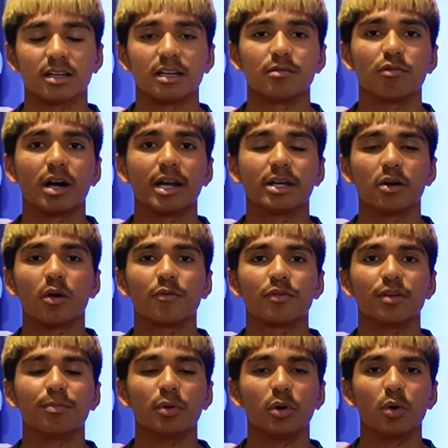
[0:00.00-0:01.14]
in running off
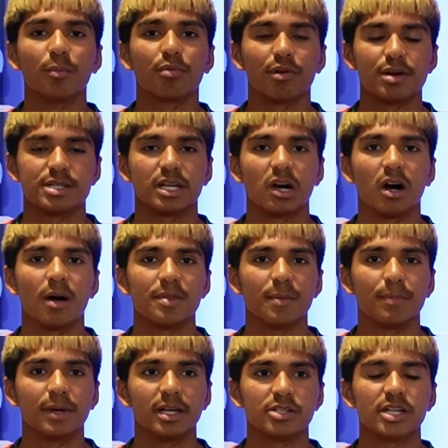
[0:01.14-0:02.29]
the ball and pressing high up the
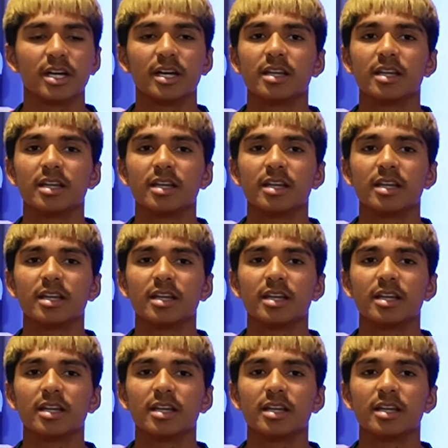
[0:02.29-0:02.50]
pitch.